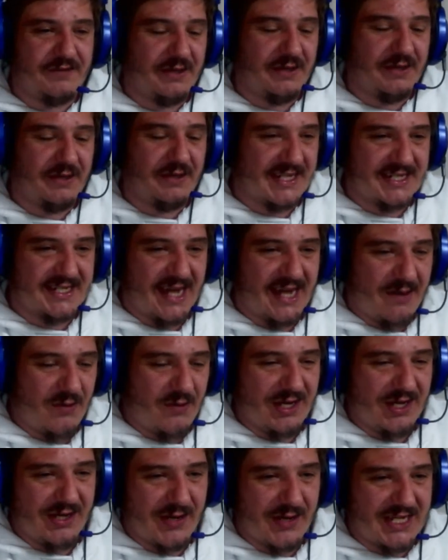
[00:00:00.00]
There was a time
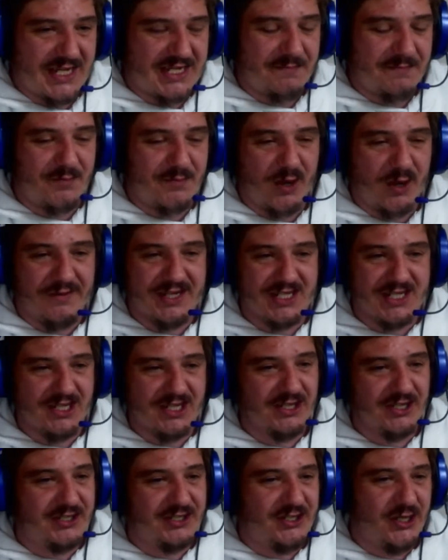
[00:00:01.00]
when the Western Province
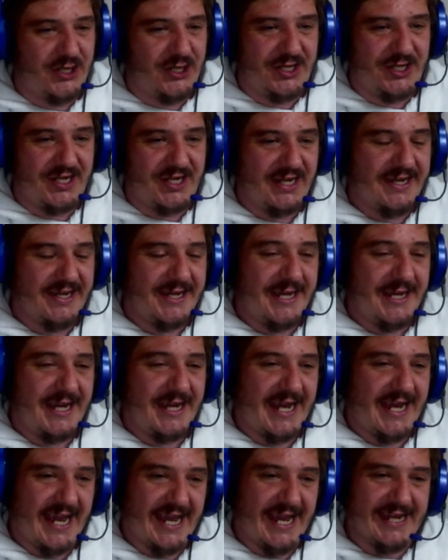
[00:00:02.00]
looked good,
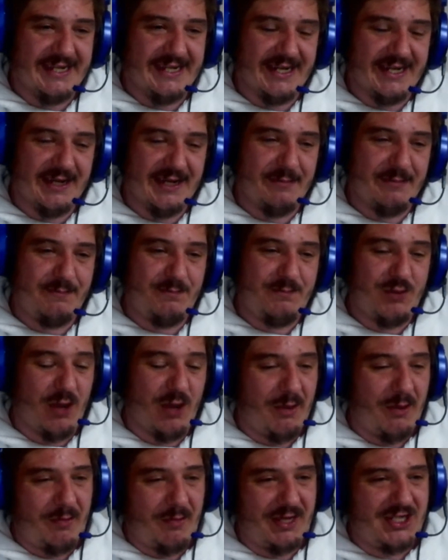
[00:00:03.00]
and
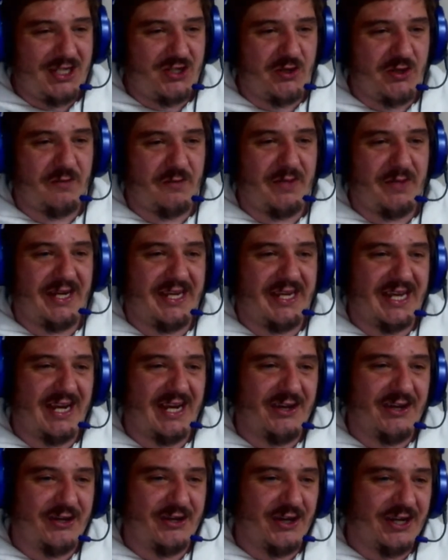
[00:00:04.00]
probably should have been a
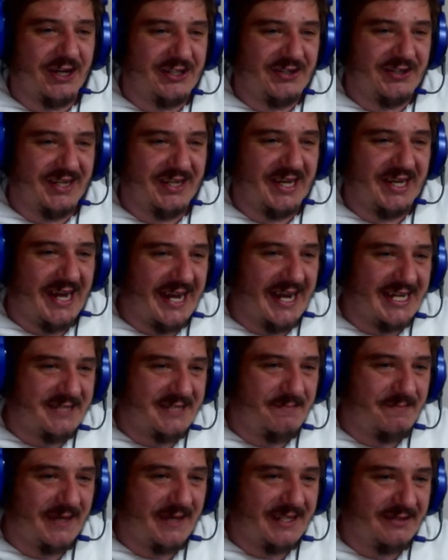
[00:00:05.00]
yellow card to the Lions,
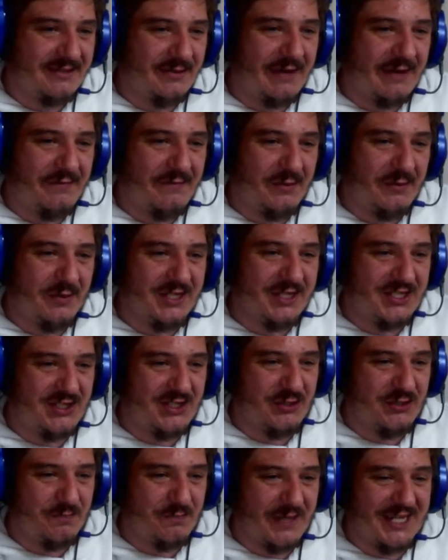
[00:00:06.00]
but the referee was
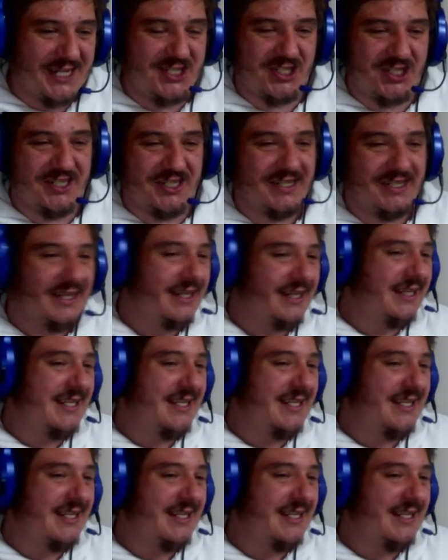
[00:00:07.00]
too patient.